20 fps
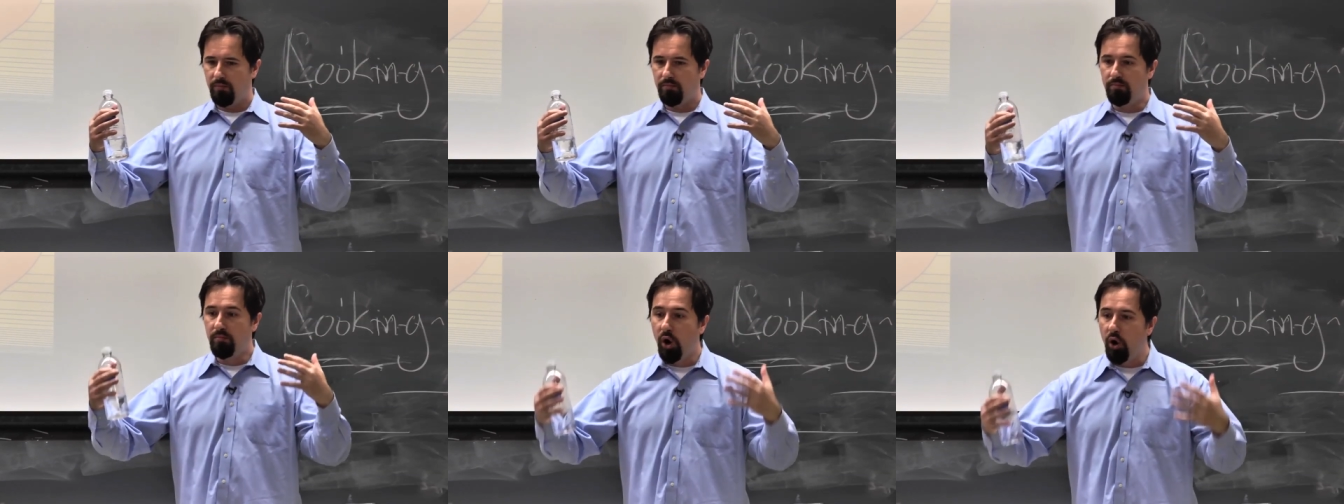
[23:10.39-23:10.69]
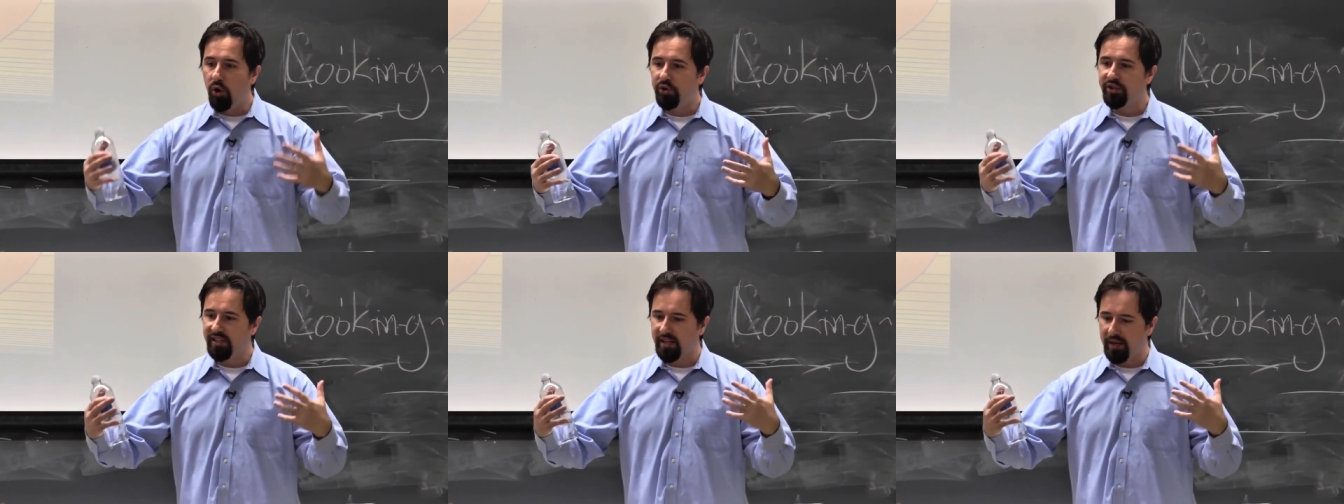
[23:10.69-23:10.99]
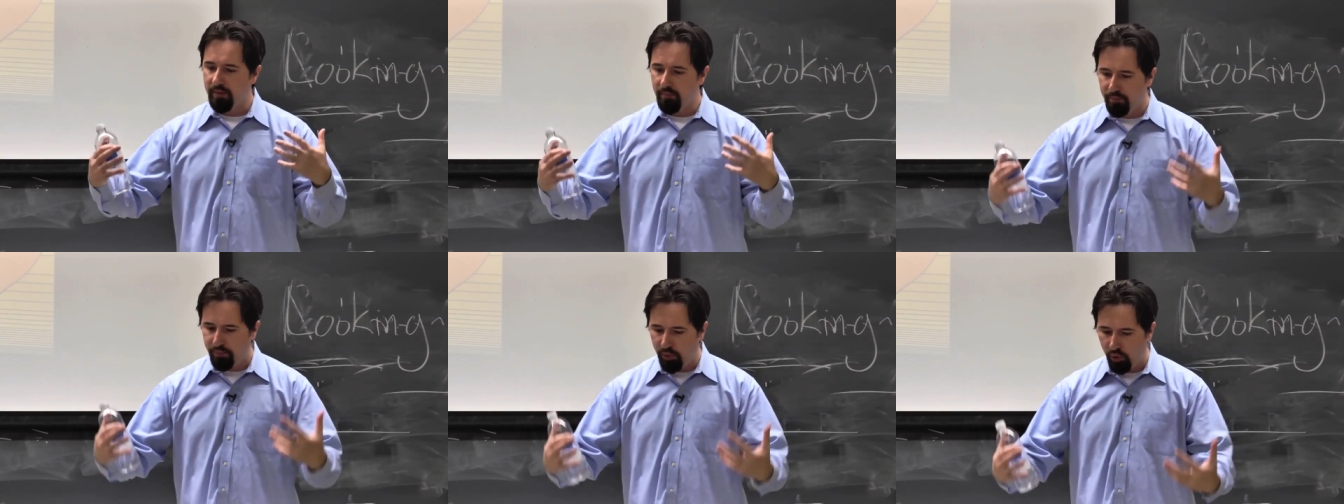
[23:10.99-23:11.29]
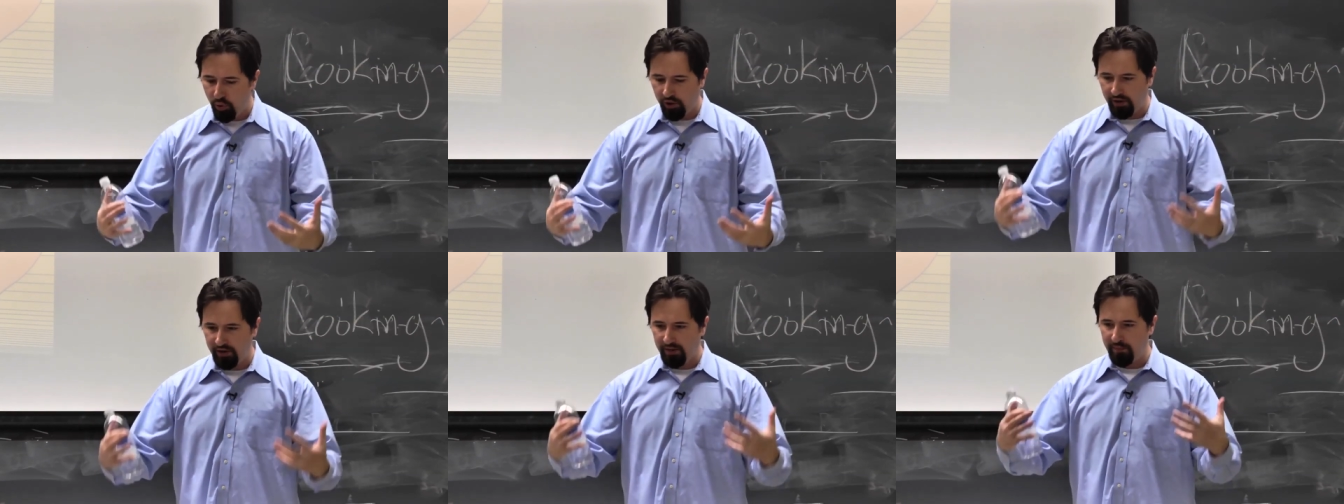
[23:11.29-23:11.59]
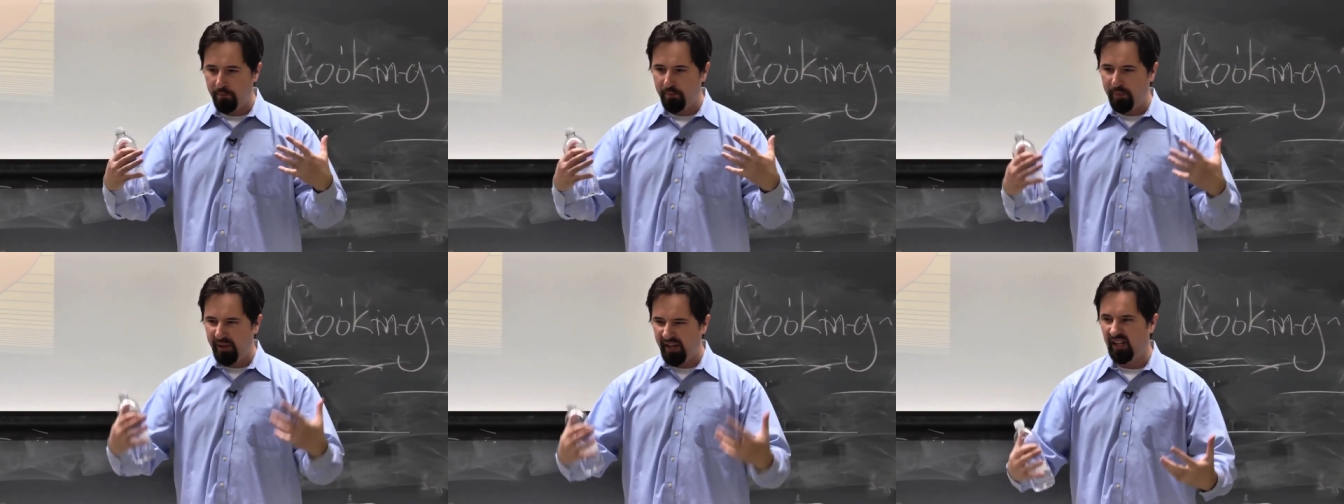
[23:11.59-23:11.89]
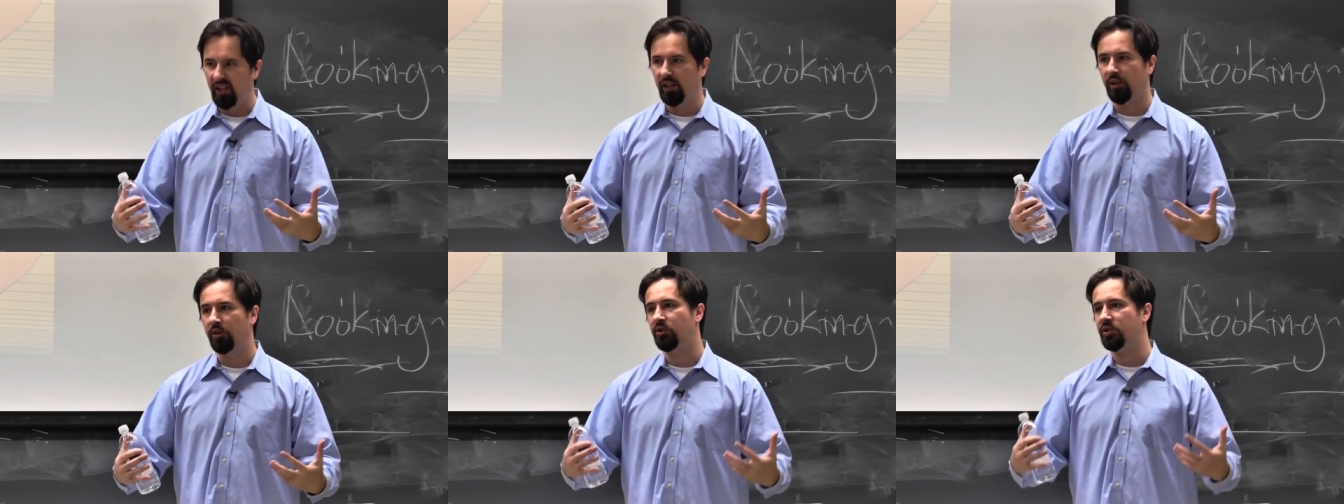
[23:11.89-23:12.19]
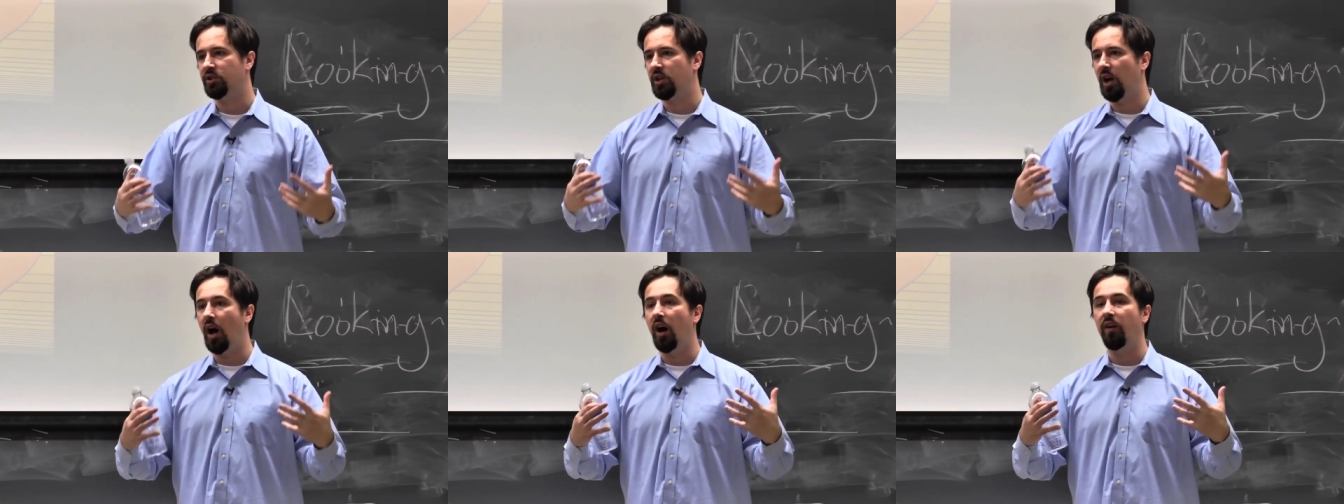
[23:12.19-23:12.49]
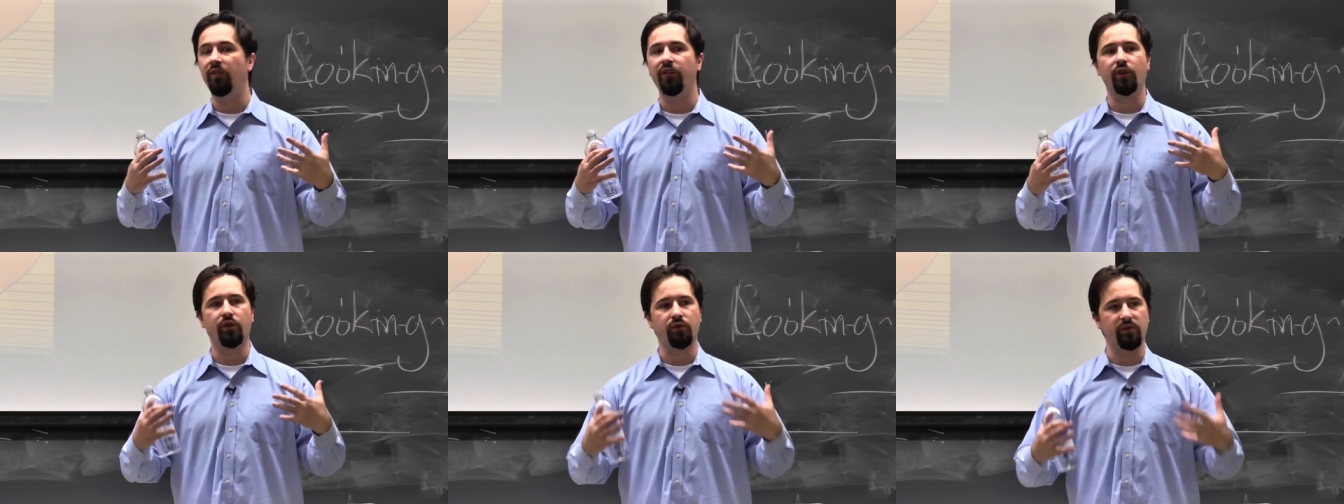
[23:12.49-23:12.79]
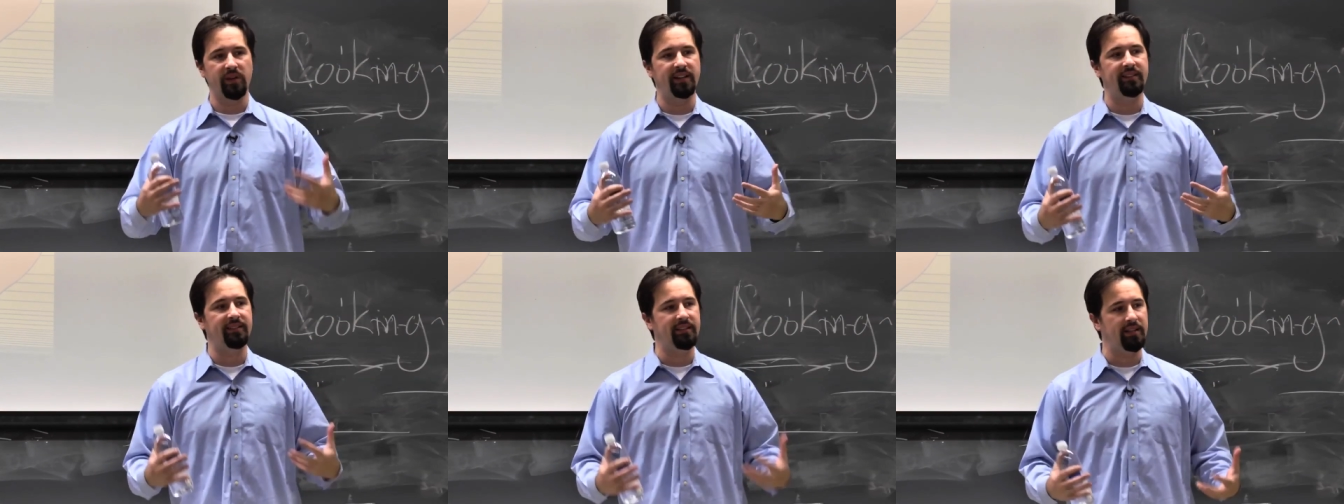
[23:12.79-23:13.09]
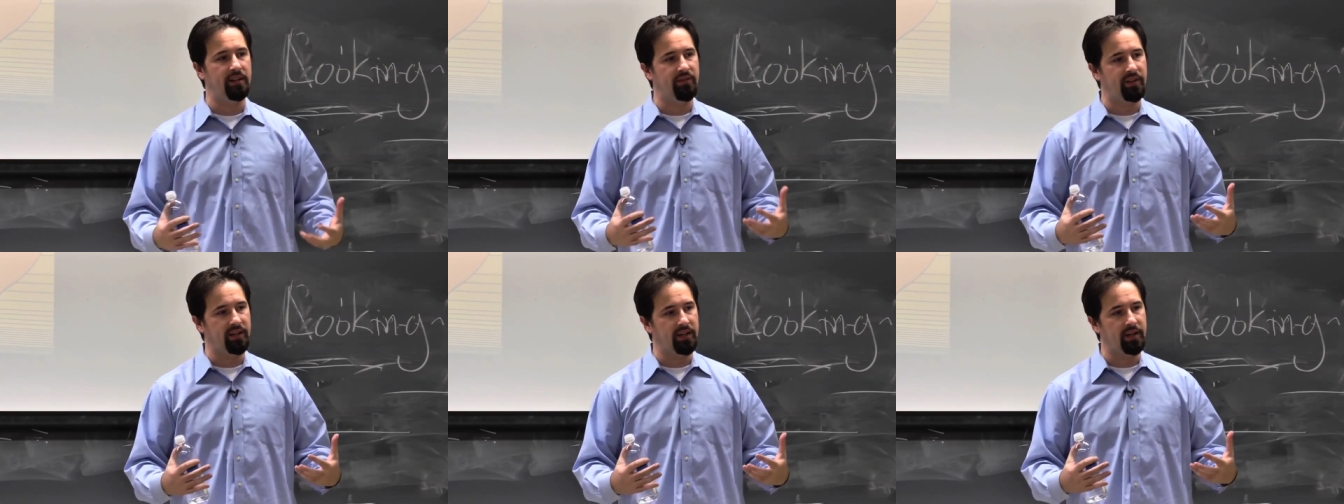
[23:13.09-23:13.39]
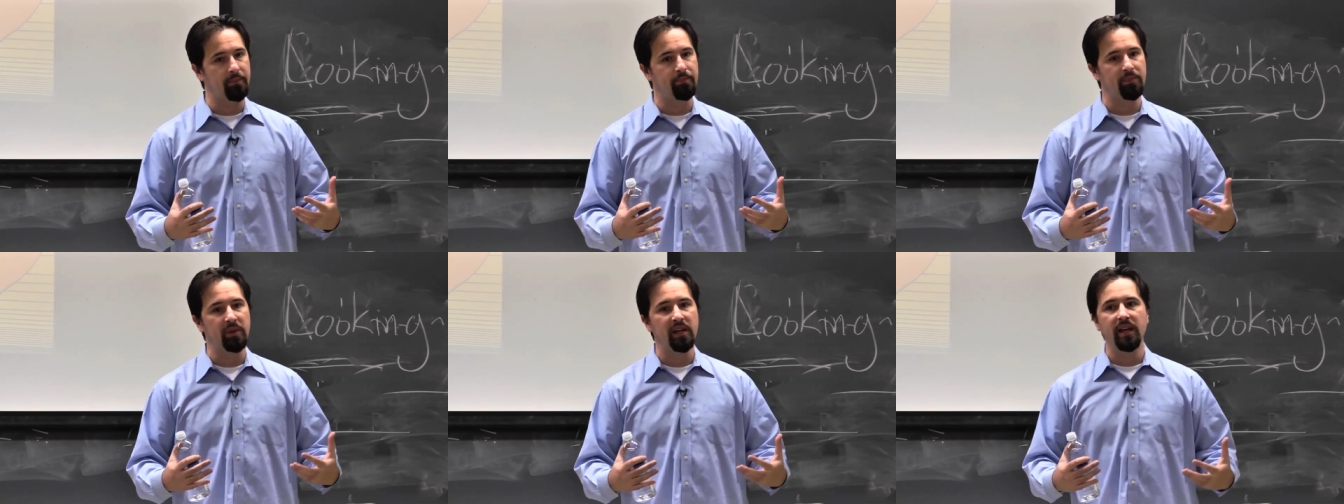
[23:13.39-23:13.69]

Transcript: most important pillars of creativity